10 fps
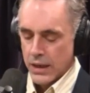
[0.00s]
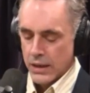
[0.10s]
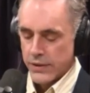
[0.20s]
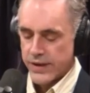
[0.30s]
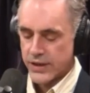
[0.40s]

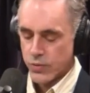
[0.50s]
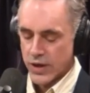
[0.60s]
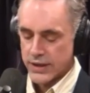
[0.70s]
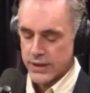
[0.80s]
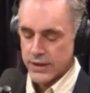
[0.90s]
this
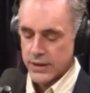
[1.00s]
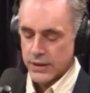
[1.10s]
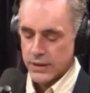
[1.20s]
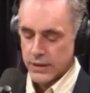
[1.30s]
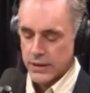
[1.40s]
wasn't
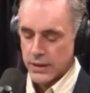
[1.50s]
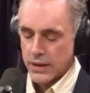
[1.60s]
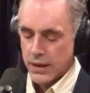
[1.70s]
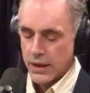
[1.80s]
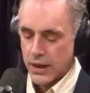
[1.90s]

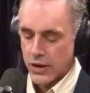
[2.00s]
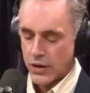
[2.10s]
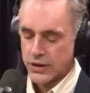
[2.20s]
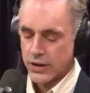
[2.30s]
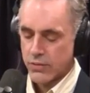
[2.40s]
a
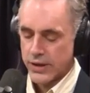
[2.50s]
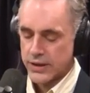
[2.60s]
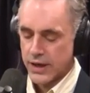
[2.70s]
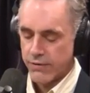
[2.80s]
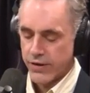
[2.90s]
consequence
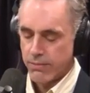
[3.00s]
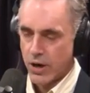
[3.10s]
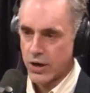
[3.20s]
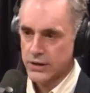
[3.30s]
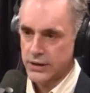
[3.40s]
of the
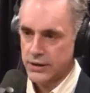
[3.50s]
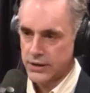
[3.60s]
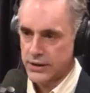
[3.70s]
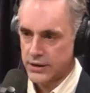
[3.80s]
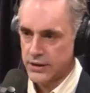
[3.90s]
Marxist
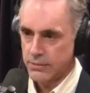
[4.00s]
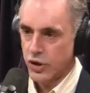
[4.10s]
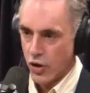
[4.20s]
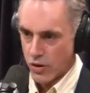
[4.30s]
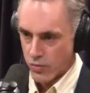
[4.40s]
system
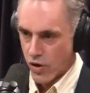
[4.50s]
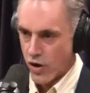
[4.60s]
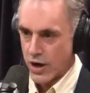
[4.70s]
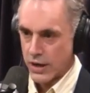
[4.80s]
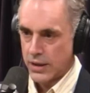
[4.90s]
gone
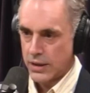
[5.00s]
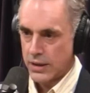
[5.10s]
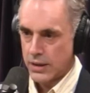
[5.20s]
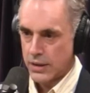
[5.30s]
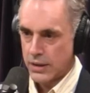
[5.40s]
wrong.
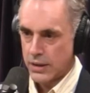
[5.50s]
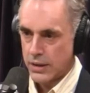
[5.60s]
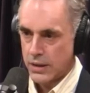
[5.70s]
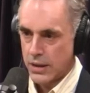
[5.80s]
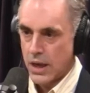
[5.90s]

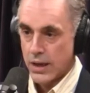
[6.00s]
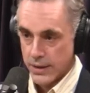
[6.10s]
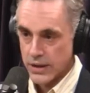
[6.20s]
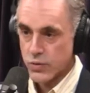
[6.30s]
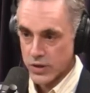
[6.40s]

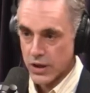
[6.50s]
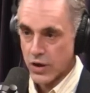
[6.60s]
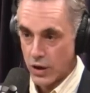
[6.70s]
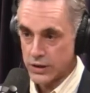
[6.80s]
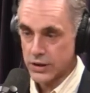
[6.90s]
This was a
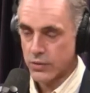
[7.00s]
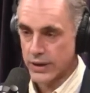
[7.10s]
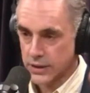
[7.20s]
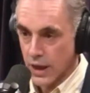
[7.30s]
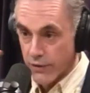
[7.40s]

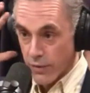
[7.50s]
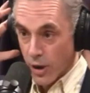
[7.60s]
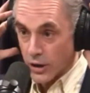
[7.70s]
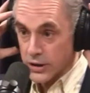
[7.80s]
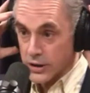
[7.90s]
consequence of the
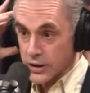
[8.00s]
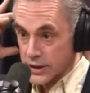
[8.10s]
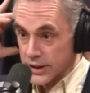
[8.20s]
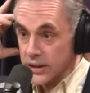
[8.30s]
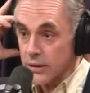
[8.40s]
Marxist
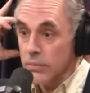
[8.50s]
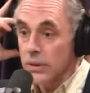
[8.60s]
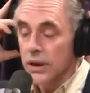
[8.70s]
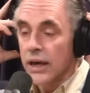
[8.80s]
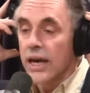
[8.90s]
system.
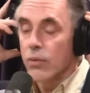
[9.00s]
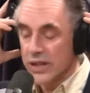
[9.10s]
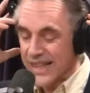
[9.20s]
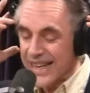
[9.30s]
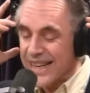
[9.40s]
It
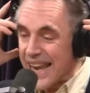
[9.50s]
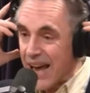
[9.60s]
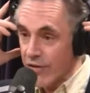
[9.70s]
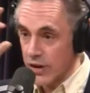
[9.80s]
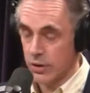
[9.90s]
was an
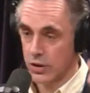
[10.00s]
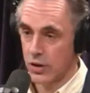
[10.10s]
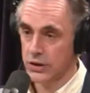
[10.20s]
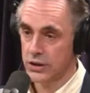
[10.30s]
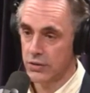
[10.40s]
inevitable
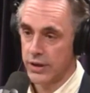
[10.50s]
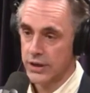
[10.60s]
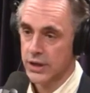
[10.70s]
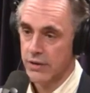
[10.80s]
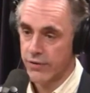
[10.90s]

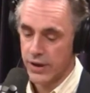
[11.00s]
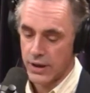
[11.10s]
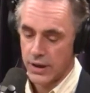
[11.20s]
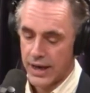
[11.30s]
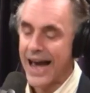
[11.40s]
consequence of the
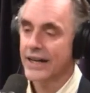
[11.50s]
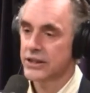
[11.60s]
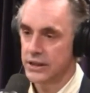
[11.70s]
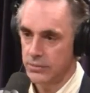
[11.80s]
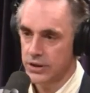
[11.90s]

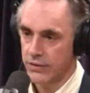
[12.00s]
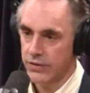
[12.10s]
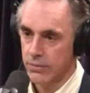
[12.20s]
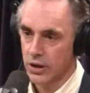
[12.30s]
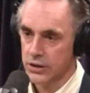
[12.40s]
axioms of the
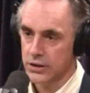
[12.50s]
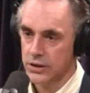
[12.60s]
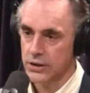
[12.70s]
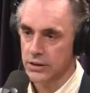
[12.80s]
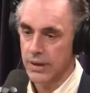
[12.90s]
Marxist
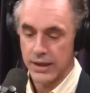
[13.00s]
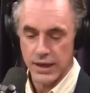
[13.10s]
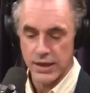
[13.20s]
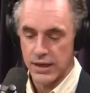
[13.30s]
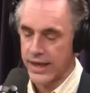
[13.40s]
system. And then
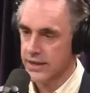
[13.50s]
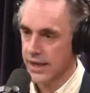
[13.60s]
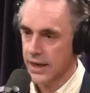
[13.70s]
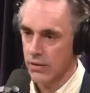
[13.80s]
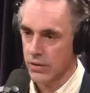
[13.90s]
he lays
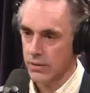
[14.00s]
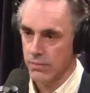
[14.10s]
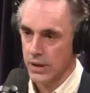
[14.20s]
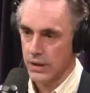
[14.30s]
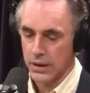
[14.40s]
that out.
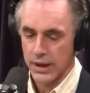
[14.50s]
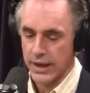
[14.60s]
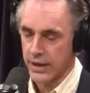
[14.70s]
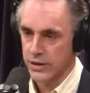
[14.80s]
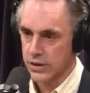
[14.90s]
And
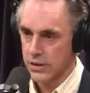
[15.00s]
it's,